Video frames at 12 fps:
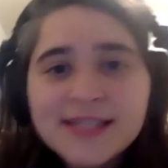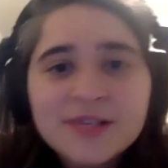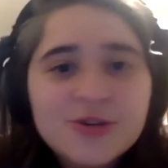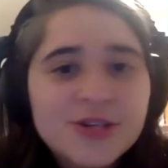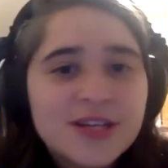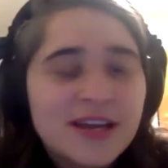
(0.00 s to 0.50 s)
it's
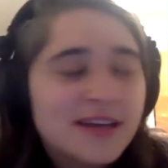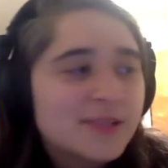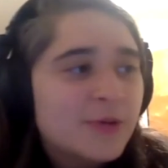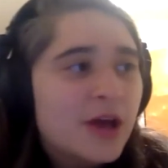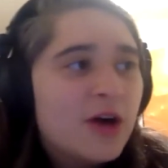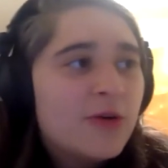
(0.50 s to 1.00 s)
interesting because
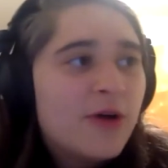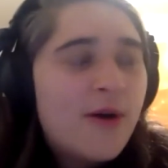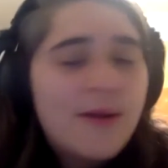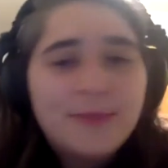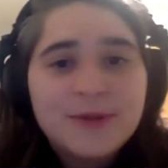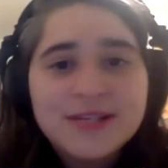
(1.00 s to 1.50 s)
we all
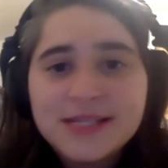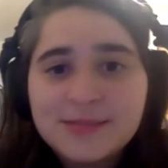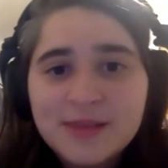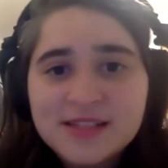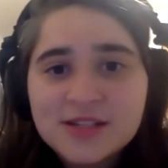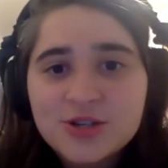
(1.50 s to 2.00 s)
grow up with this
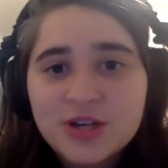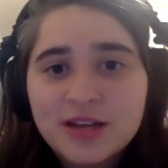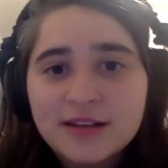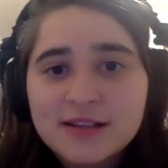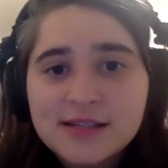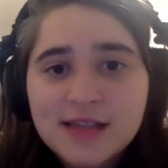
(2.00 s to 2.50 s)
messaging
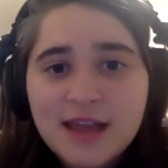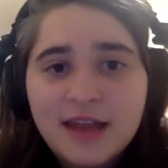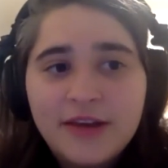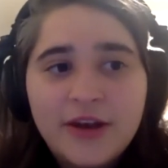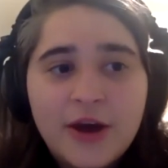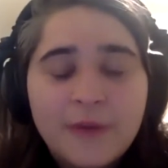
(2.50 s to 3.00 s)
that's like,
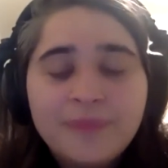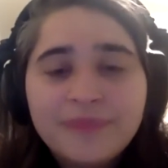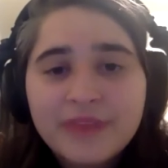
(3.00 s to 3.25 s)
you know,